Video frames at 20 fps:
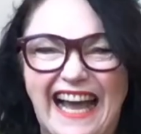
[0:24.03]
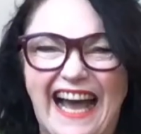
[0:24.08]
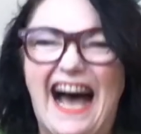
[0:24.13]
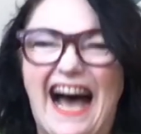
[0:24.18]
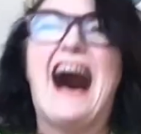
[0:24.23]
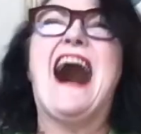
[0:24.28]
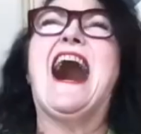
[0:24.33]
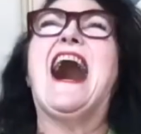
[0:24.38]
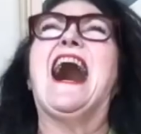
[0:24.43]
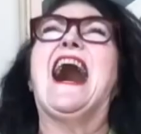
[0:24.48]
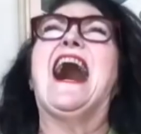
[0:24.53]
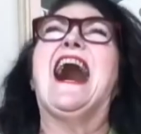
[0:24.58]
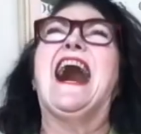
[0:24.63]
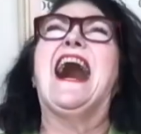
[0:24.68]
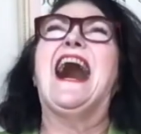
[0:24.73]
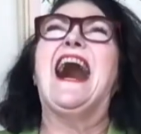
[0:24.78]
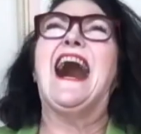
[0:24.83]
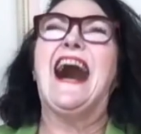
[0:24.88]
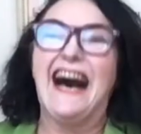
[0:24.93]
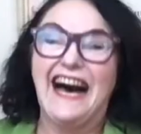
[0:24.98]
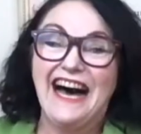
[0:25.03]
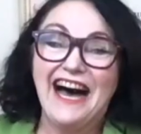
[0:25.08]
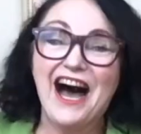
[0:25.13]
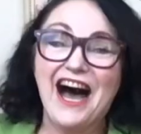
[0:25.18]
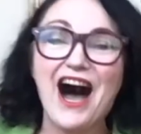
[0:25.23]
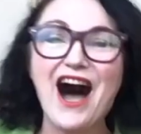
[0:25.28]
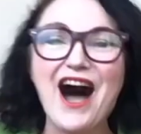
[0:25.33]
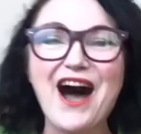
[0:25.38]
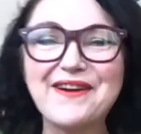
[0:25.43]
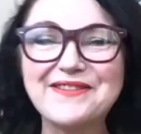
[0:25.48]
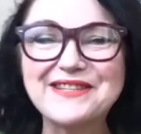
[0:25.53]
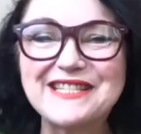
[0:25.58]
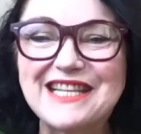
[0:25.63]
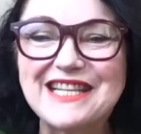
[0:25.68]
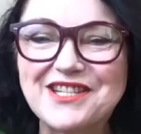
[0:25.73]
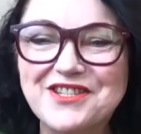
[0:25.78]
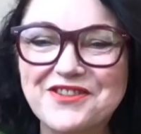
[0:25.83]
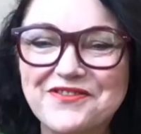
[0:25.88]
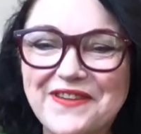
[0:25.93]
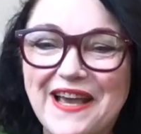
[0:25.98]
I was
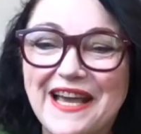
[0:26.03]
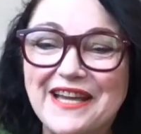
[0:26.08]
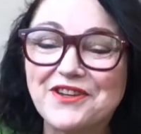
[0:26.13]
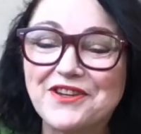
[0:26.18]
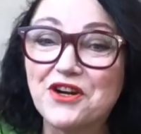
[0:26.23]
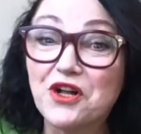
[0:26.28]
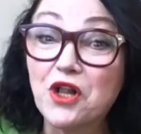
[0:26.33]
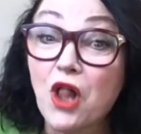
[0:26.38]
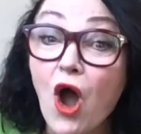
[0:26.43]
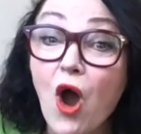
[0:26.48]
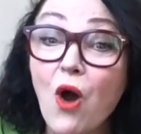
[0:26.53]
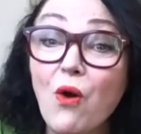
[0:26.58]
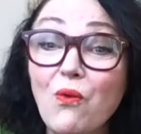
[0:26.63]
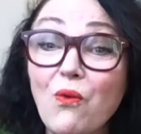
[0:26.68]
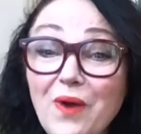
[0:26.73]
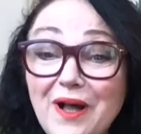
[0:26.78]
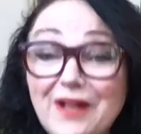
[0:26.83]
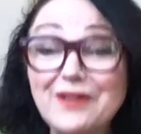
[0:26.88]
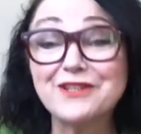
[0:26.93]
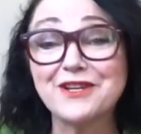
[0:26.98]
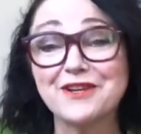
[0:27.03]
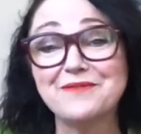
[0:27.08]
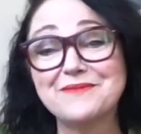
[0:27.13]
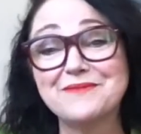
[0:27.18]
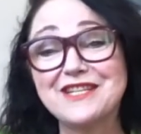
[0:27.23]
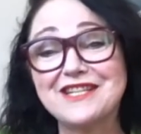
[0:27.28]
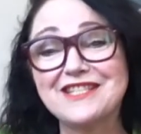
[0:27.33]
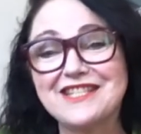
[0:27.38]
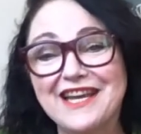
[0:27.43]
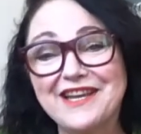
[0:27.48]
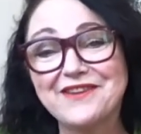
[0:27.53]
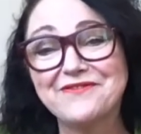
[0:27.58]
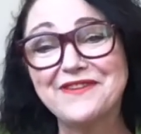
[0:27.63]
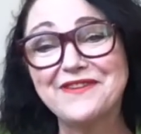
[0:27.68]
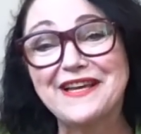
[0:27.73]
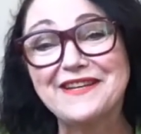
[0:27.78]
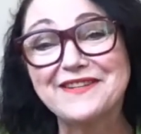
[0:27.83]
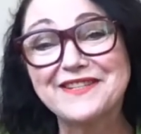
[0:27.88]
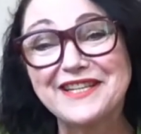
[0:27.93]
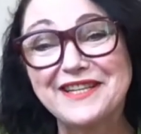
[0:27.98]
such a fangirl. Welcome to Take
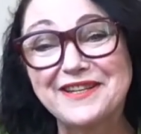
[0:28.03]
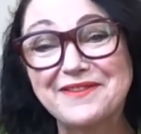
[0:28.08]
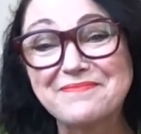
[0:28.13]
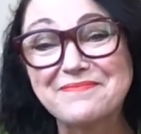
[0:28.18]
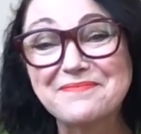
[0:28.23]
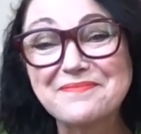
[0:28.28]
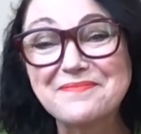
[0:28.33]
Fountain.